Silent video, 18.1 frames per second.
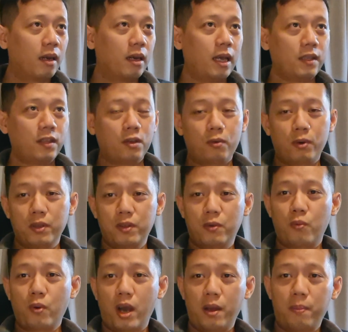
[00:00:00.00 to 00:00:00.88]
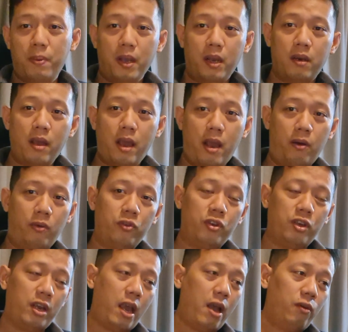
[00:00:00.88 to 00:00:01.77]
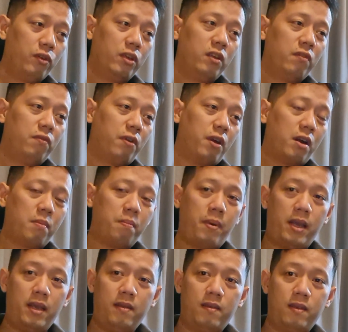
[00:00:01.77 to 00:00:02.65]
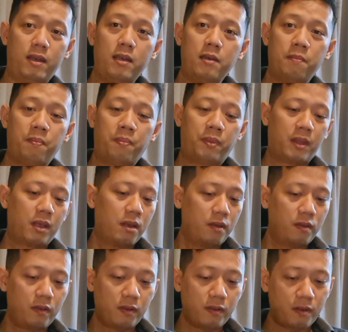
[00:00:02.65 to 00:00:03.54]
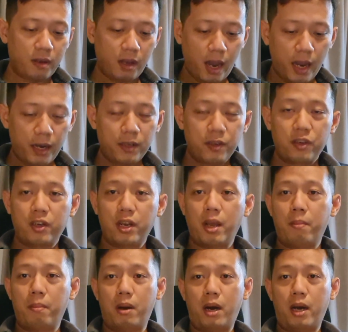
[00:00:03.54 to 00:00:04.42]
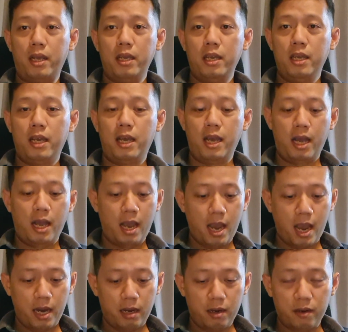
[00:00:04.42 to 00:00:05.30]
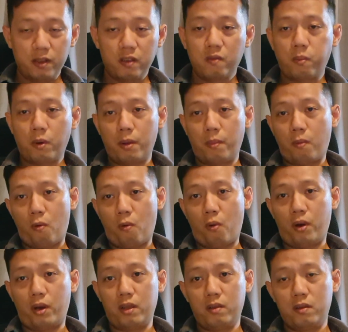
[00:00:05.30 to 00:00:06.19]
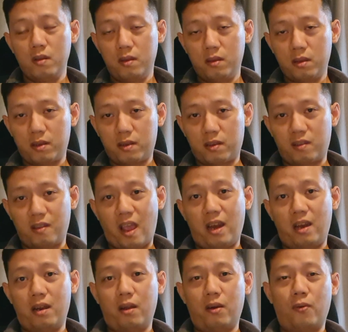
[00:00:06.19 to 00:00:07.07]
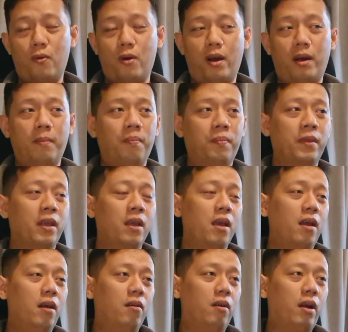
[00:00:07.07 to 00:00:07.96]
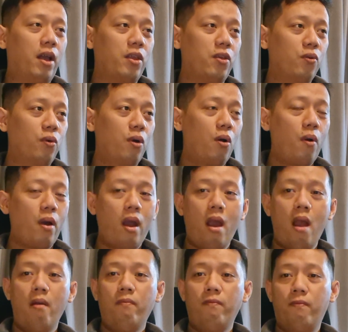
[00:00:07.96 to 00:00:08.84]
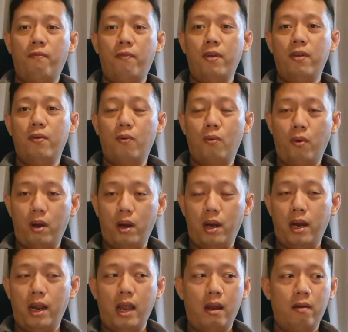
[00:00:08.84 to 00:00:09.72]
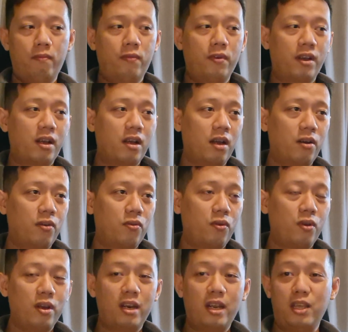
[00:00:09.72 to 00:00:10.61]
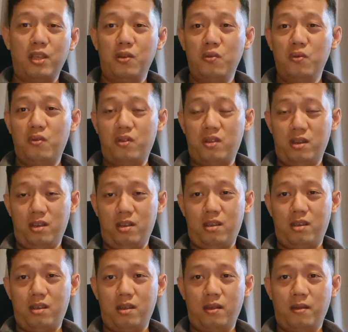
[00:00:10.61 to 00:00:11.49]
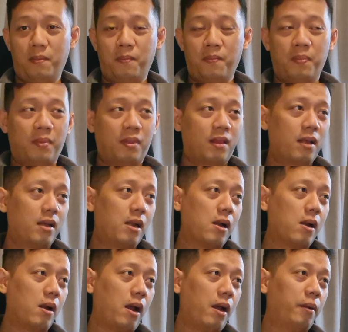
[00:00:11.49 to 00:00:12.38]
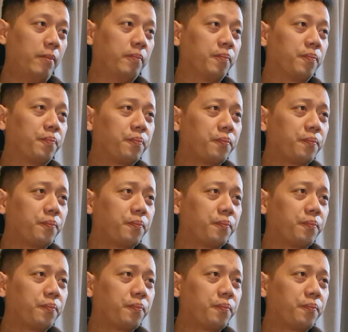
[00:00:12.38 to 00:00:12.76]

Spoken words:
That's the reason why I picked the LG. LG is very basic, just the HDMI and the display port. This is the standard one, right? You go everywhere, every country they use this, right?